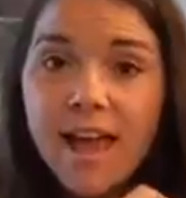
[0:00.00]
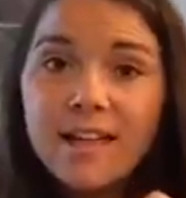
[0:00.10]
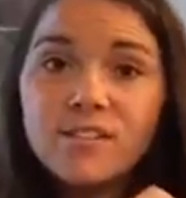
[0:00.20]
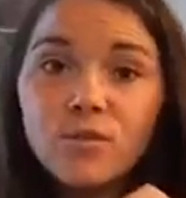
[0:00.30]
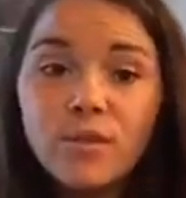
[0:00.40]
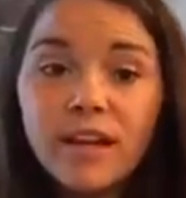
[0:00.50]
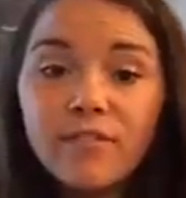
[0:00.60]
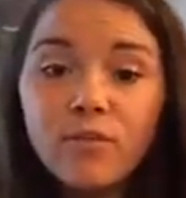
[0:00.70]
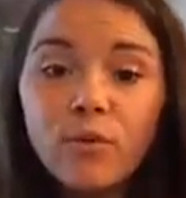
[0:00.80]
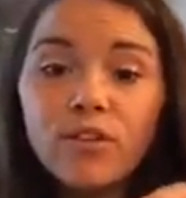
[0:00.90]
And so
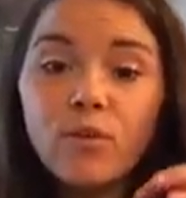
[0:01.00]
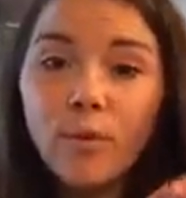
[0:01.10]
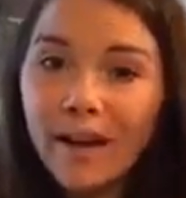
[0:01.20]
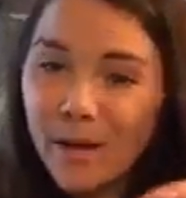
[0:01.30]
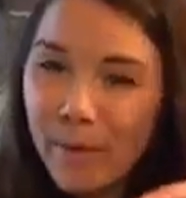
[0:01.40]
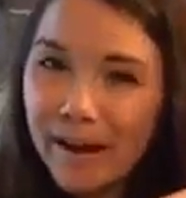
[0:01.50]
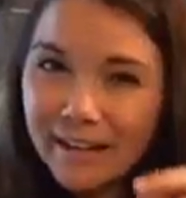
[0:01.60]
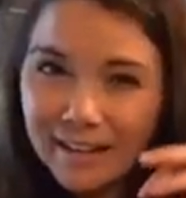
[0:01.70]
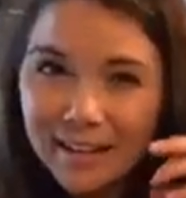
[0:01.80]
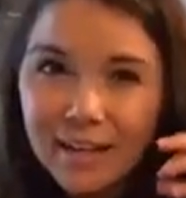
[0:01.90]
therefore, the way our
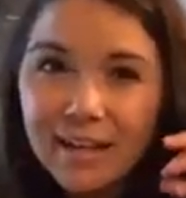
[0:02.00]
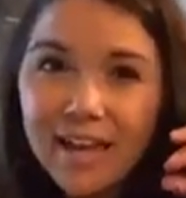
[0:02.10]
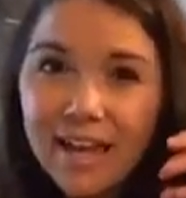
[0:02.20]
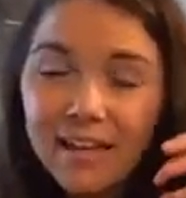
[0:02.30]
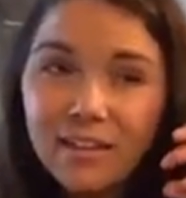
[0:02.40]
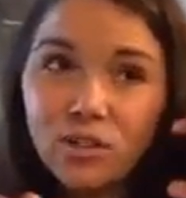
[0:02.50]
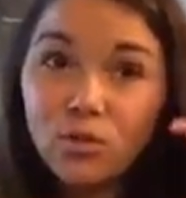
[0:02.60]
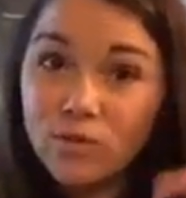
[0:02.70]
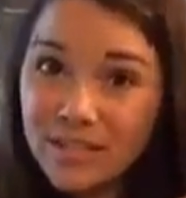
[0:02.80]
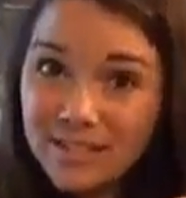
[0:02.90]
body
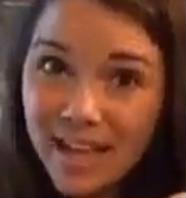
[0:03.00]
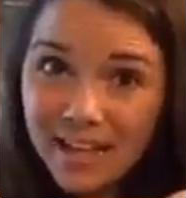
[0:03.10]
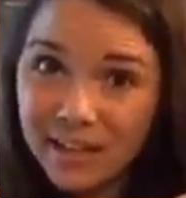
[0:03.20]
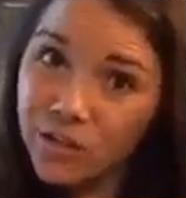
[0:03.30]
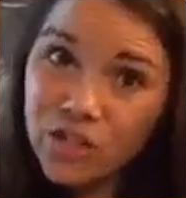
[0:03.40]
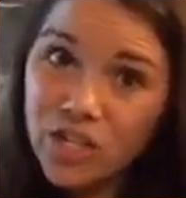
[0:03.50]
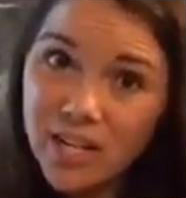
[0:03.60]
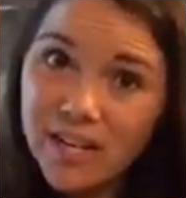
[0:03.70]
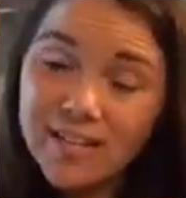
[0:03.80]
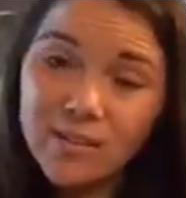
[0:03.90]
uses that
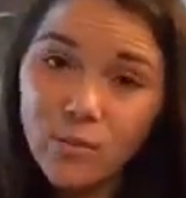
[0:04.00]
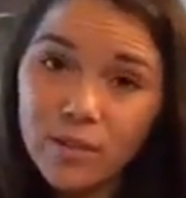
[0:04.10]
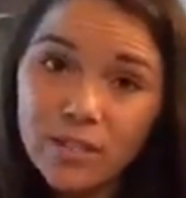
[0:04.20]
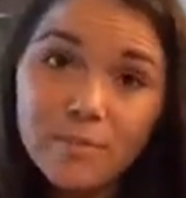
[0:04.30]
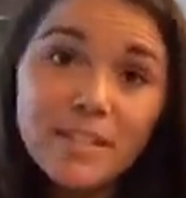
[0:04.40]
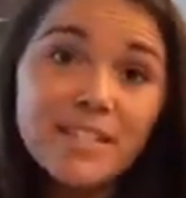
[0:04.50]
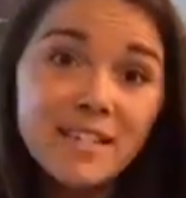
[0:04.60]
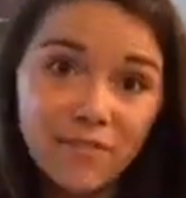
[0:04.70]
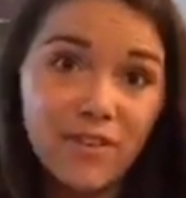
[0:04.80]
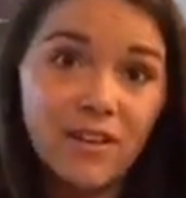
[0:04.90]
energy is going to be
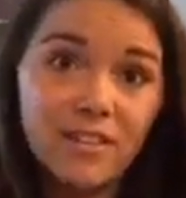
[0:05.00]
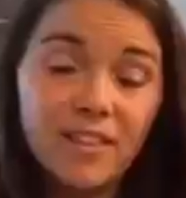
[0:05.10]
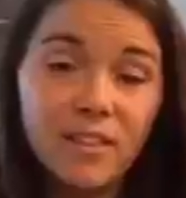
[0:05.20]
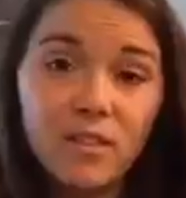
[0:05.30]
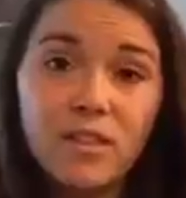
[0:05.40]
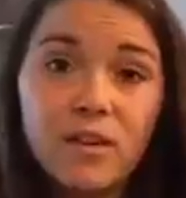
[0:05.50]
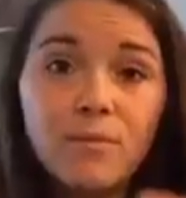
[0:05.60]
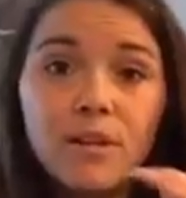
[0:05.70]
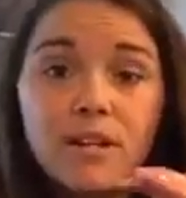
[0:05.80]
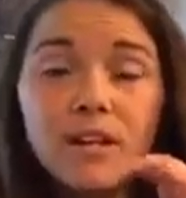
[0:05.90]
different than it
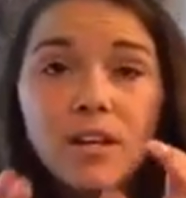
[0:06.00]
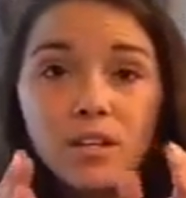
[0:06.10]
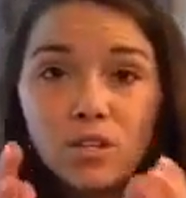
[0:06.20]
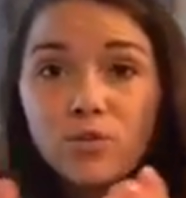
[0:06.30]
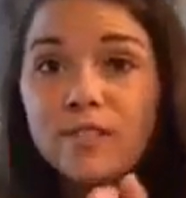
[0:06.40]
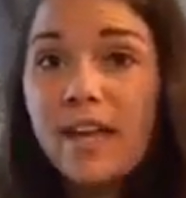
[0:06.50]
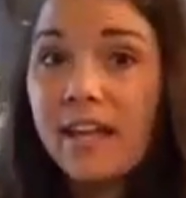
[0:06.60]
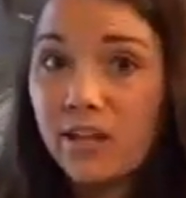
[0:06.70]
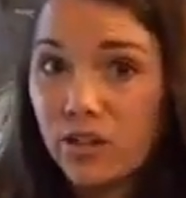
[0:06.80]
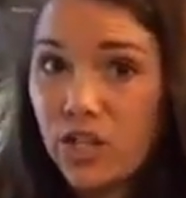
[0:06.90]
would use that
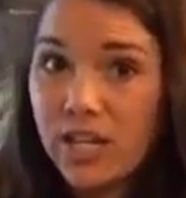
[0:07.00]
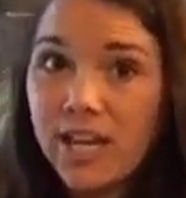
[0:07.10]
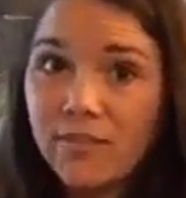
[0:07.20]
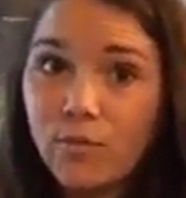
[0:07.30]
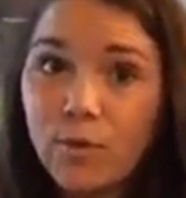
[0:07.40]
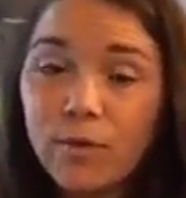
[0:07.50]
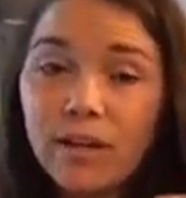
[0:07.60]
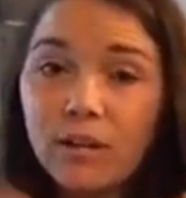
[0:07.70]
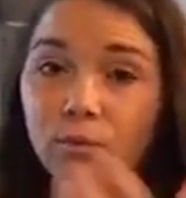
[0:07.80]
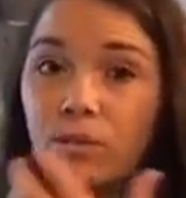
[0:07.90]
energy if we were
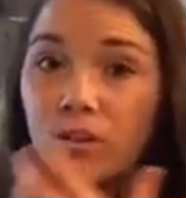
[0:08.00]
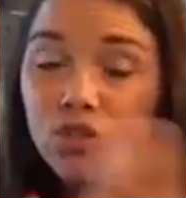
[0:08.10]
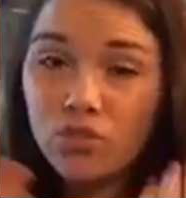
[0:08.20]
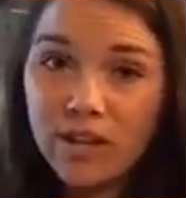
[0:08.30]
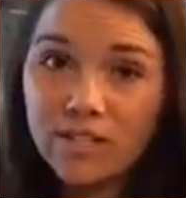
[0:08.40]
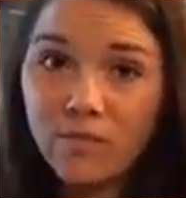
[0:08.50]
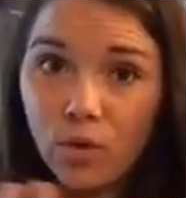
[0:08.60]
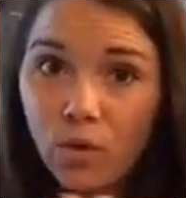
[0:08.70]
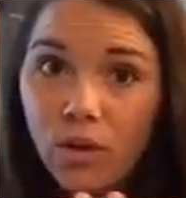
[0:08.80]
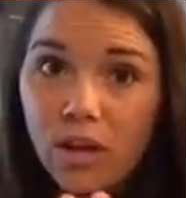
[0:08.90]
in a really
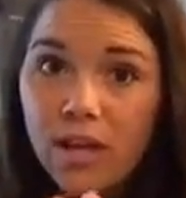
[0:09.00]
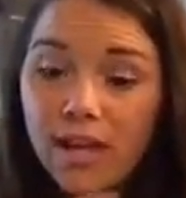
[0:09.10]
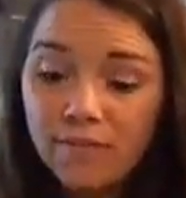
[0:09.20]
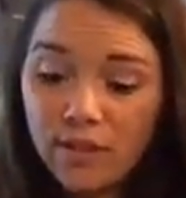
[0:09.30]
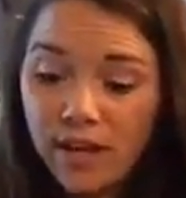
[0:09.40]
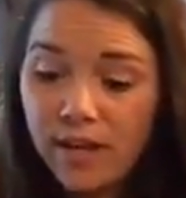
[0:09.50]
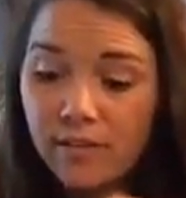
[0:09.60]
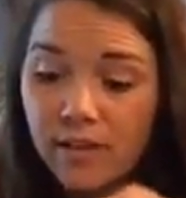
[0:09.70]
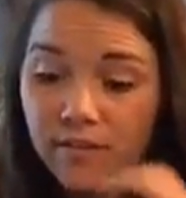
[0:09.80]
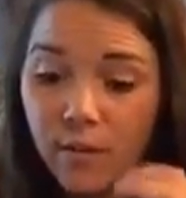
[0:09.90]
stressful, if
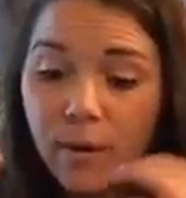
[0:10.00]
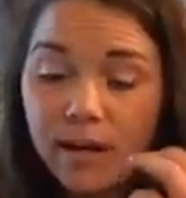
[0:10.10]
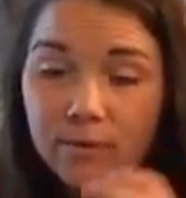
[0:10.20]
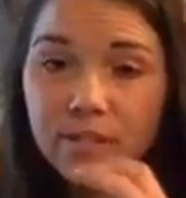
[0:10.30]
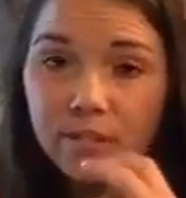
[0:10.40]
our body was